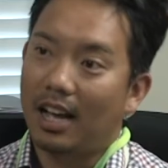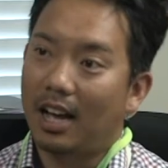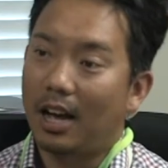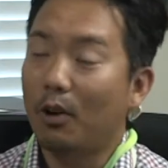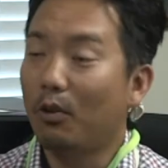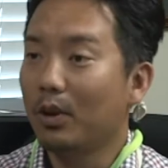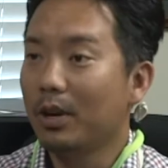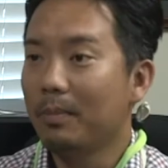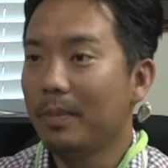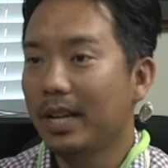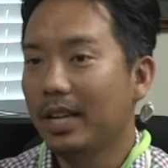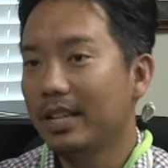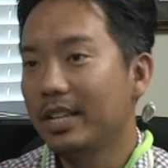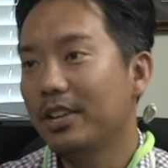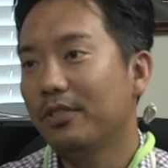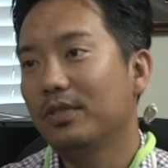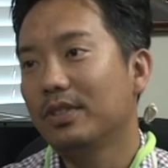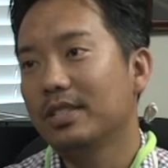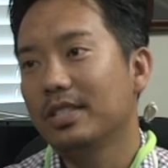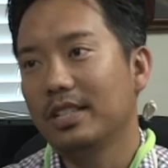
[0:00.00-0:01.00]
I want to make a
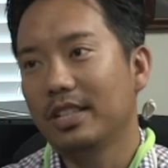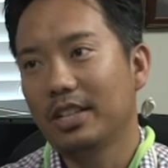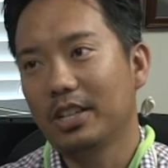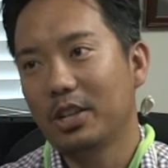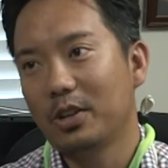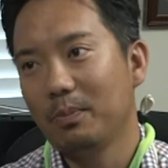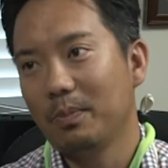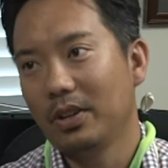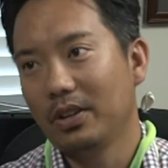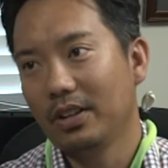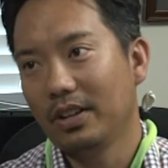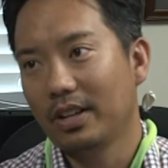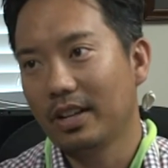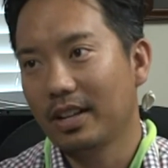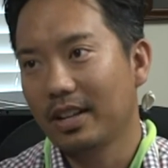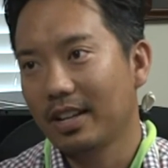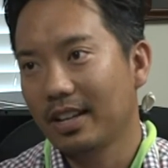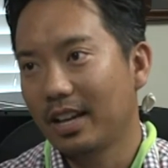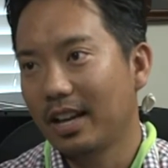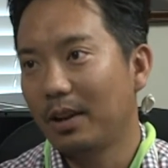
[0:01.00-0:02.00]
difference in the community.
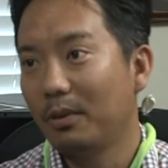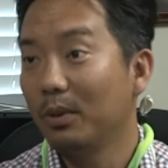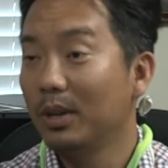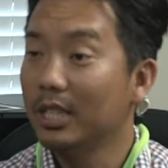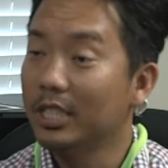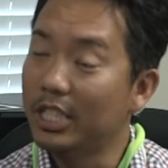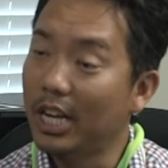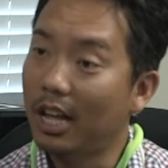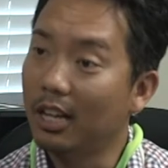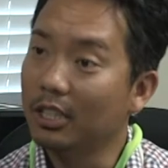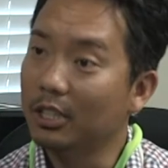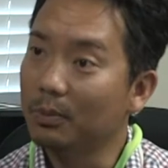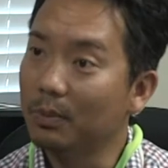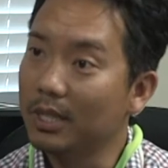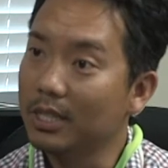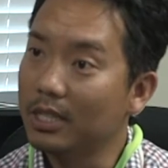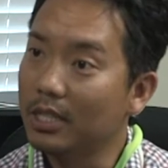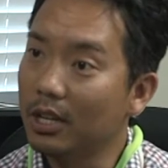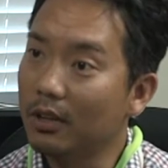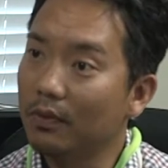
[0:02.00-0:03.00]
I want to challenge
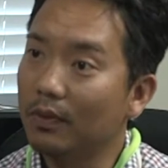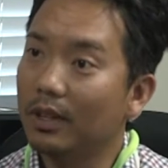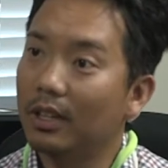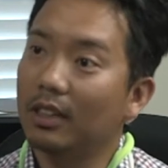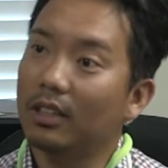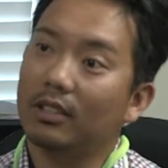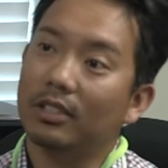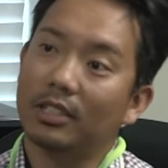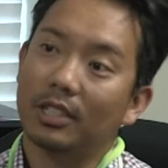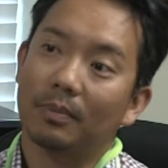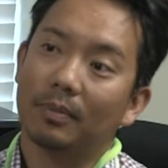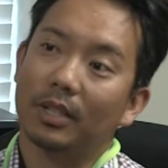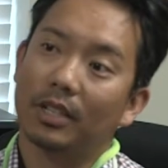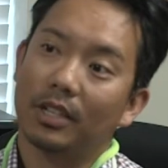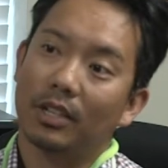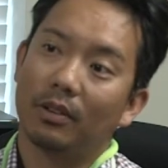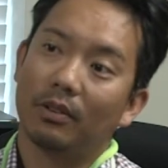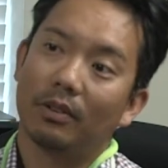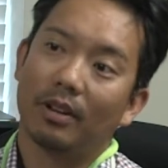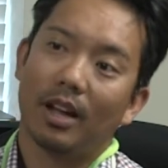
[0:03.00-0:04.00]
myself and learn something
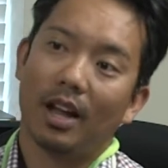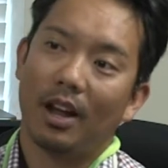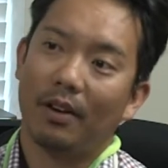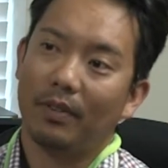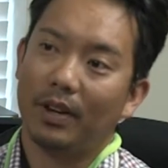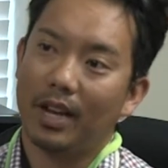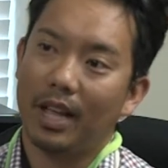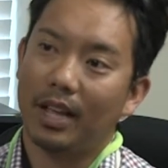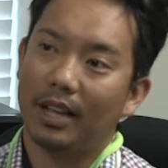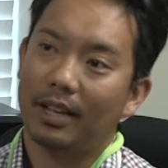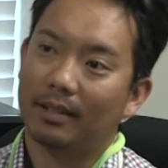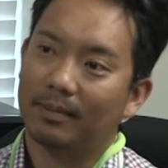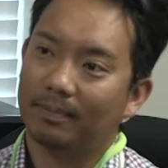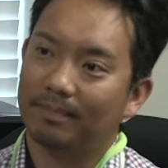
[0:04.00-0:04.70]
new every day.